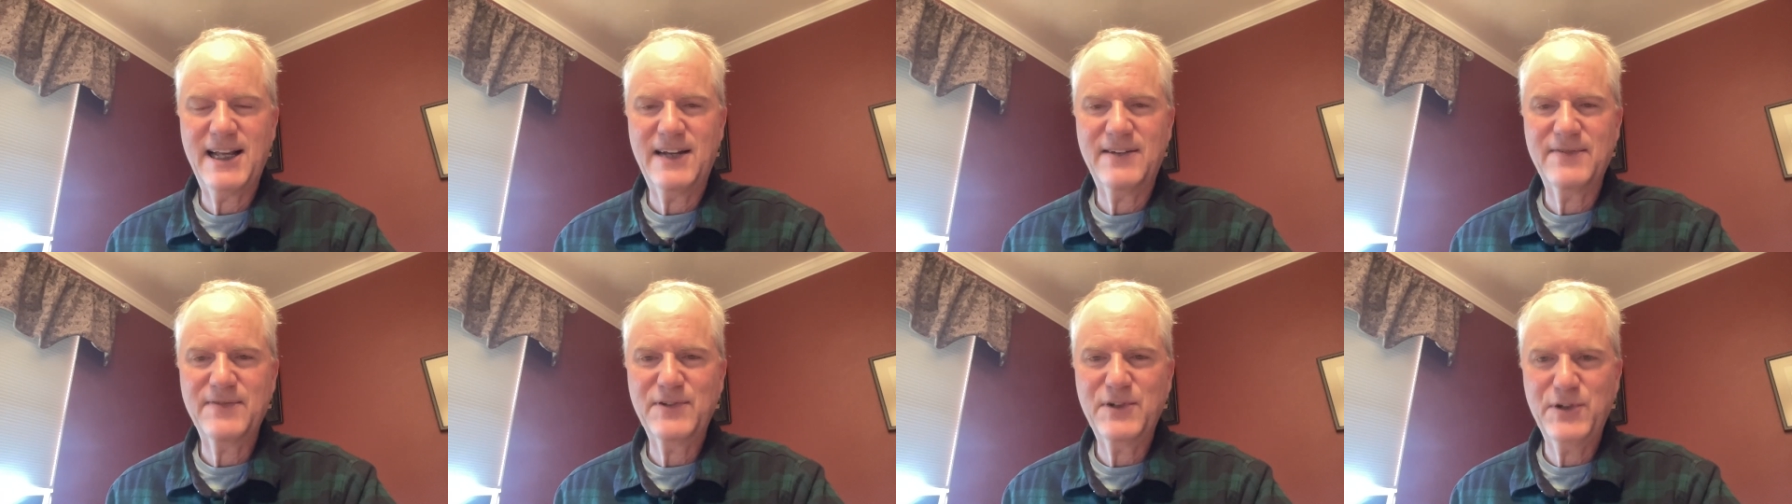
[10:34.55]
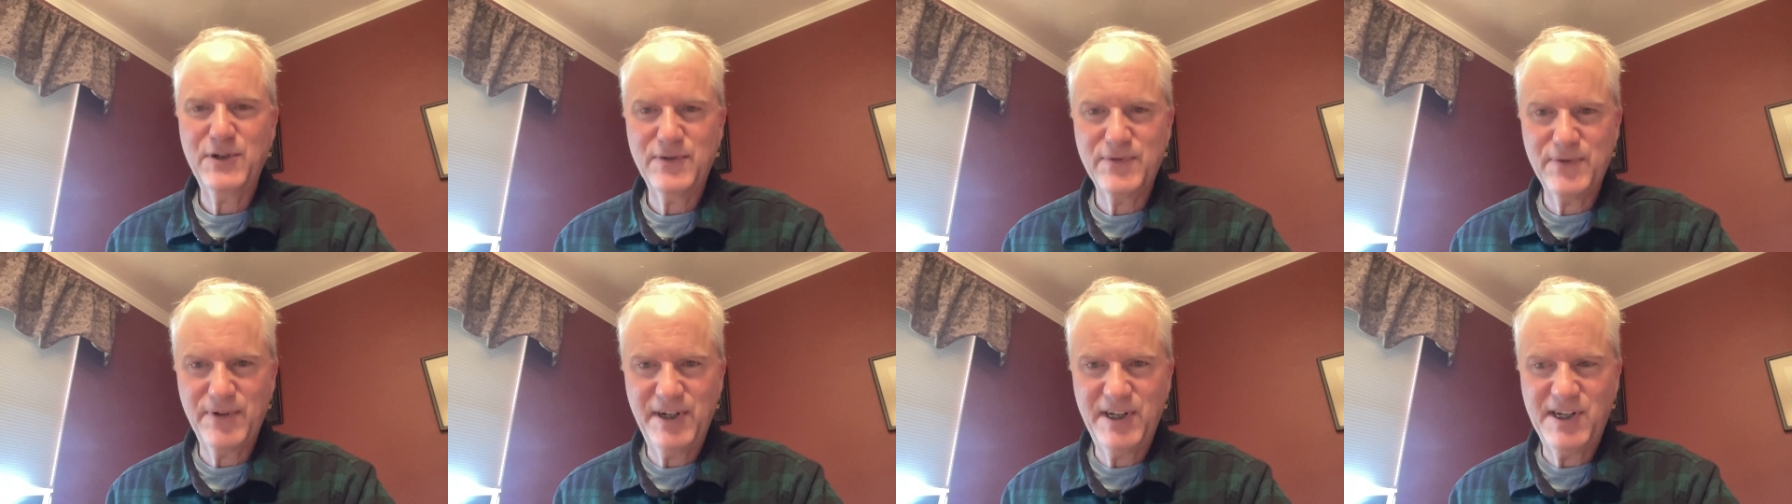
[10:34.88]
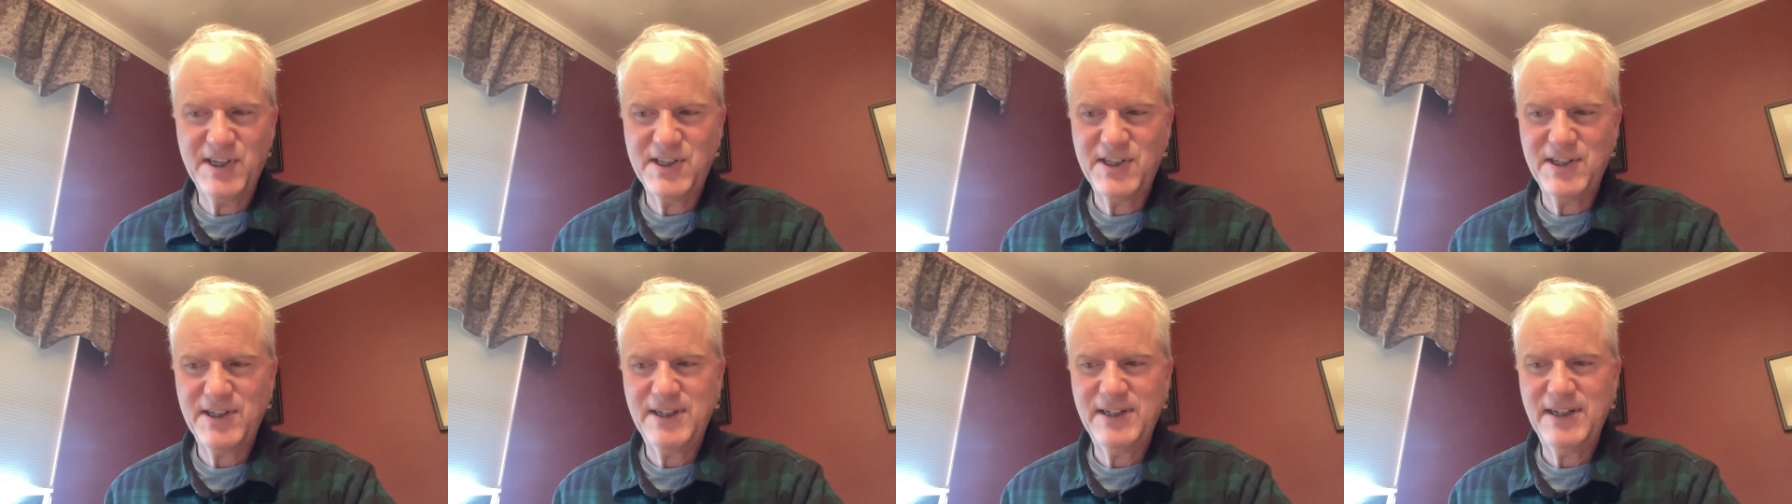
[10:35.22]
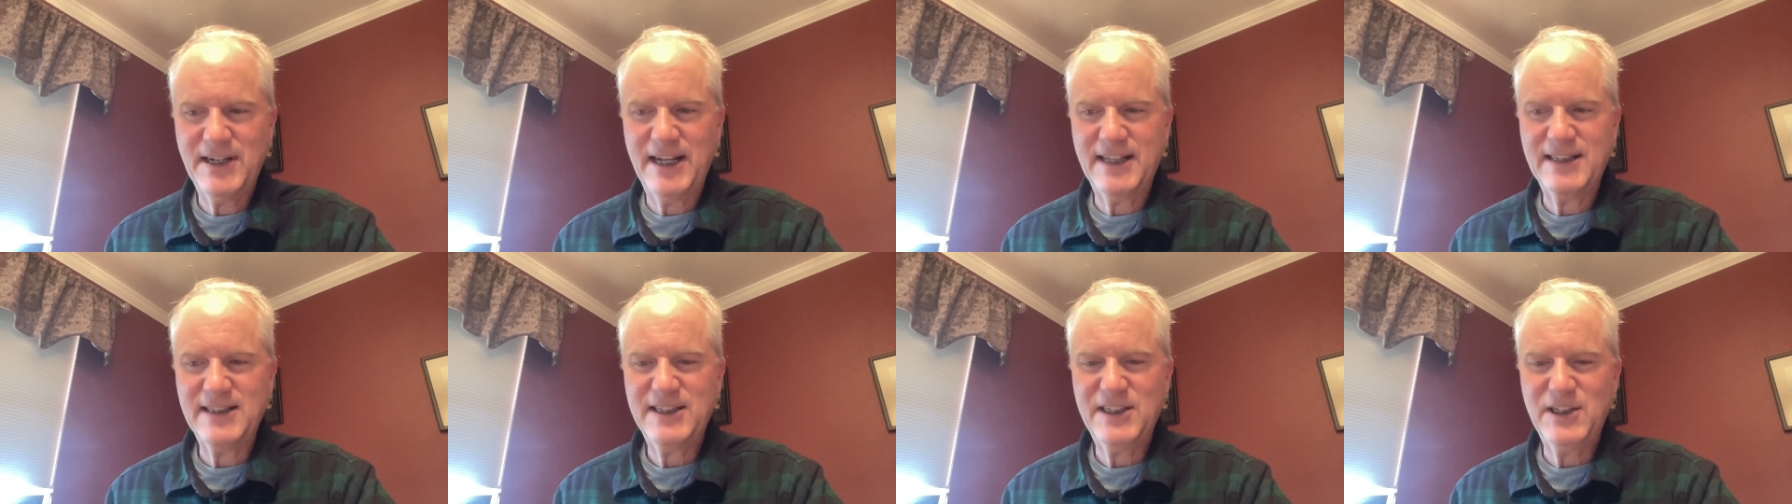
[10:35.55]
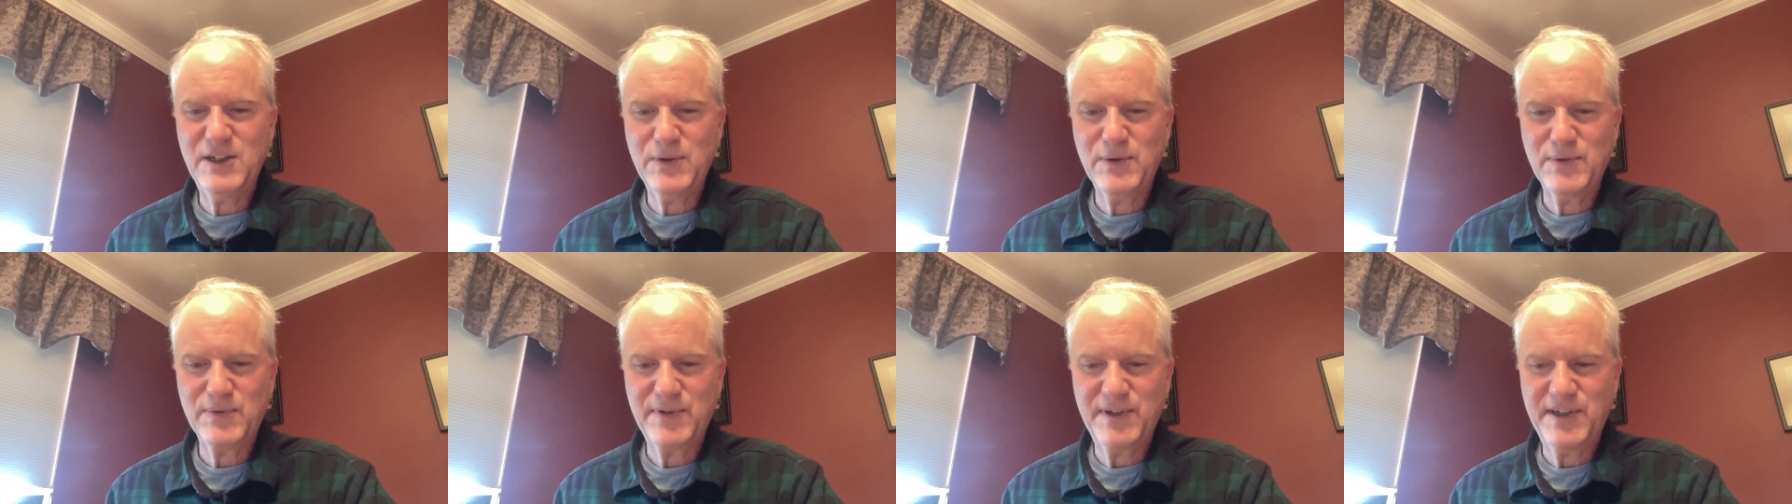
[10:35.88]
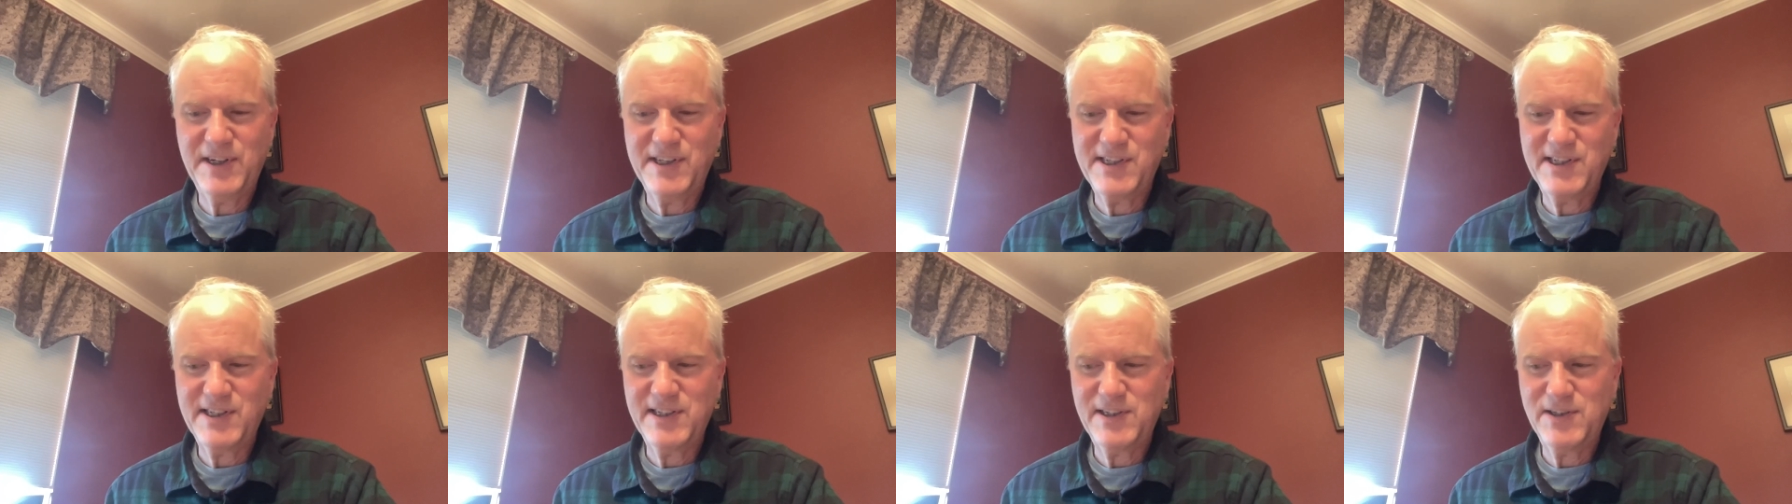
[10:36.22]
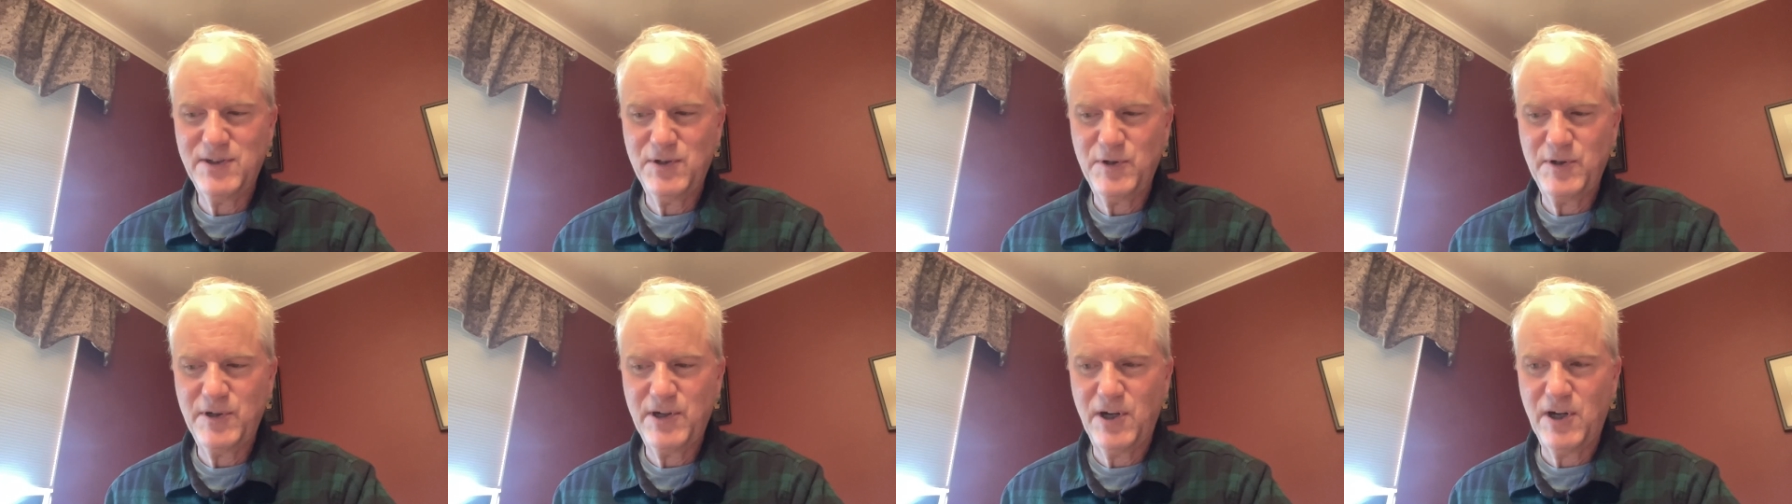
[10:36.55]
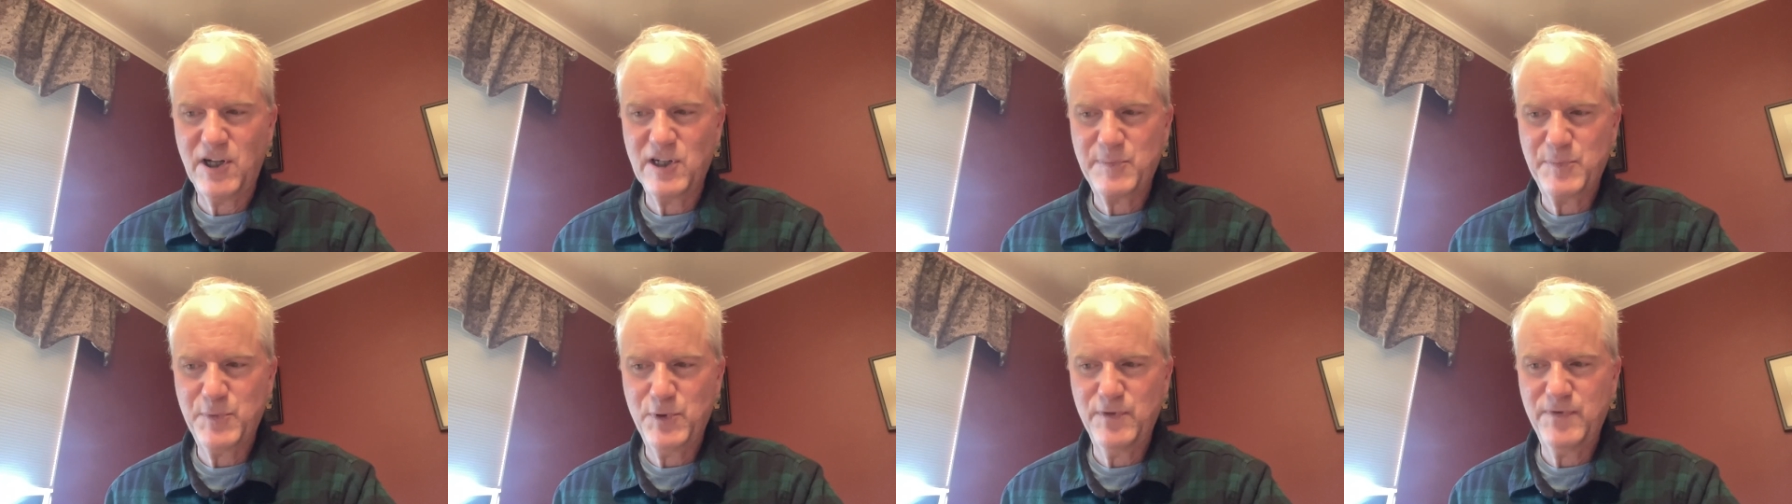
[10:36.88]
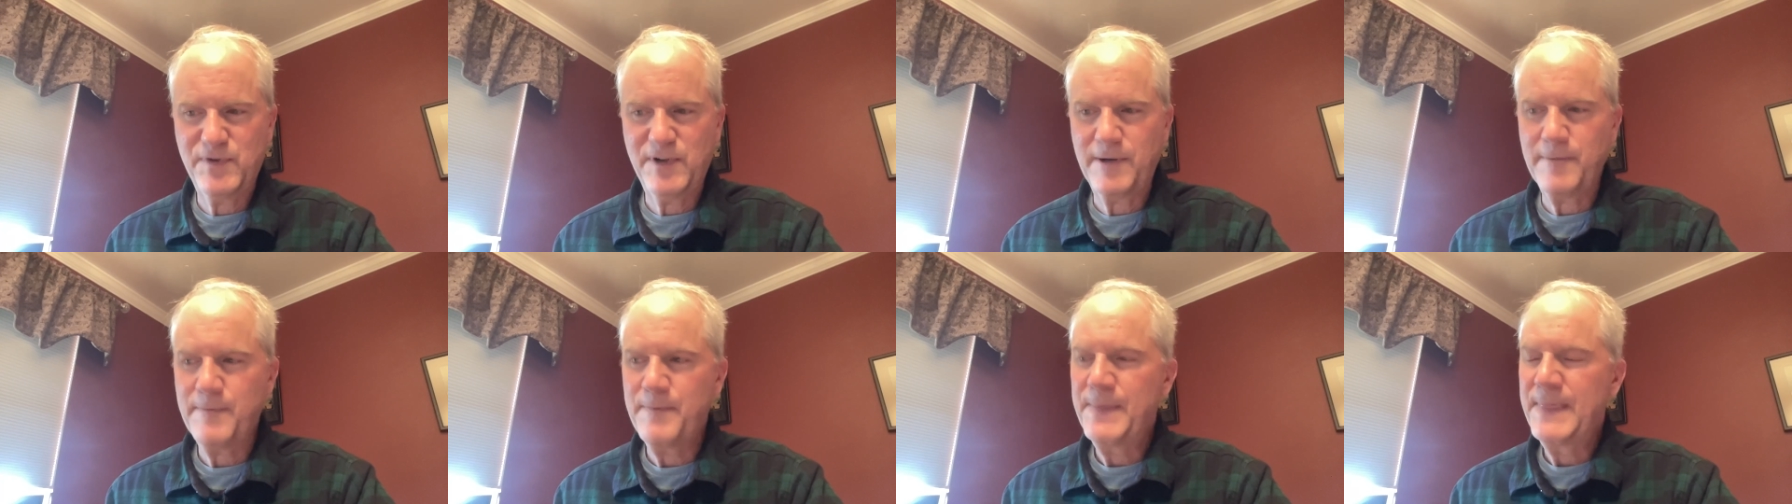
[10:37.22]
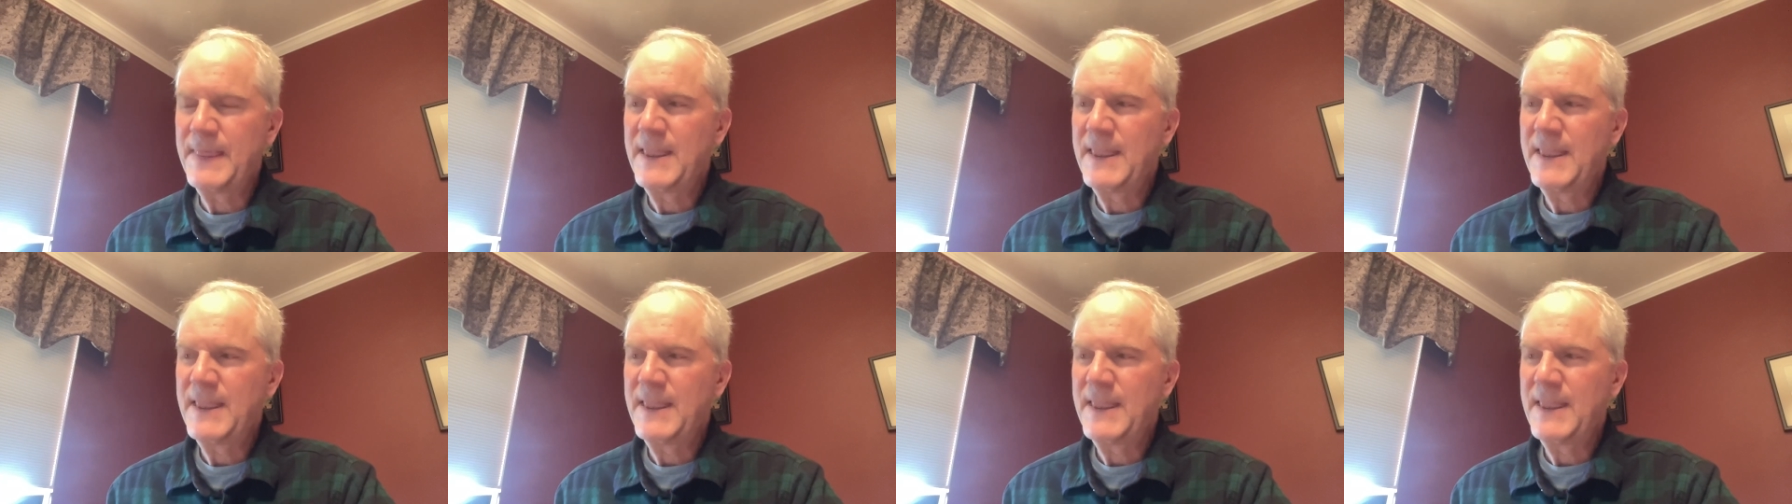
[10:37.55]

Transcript: have good reason and legal reason to do call spoofing.